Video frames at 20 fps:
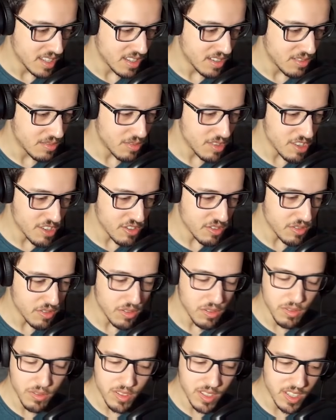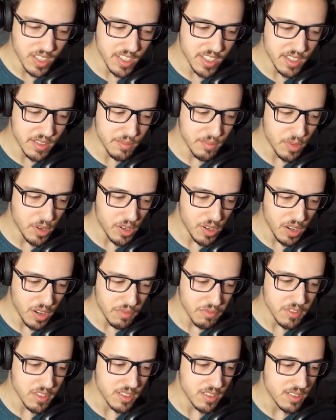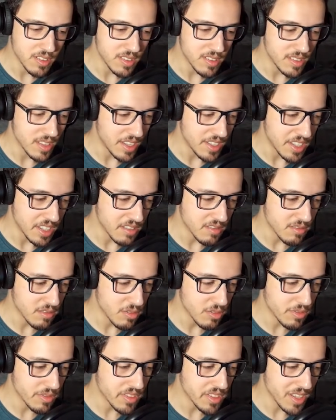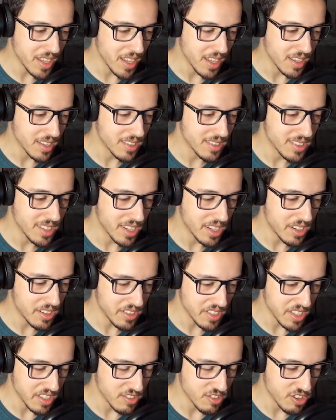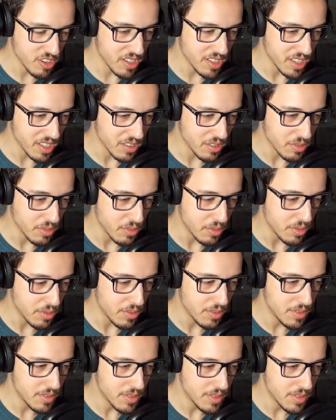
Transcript: We should do this more often, as it looks like the girls enjoyed it too.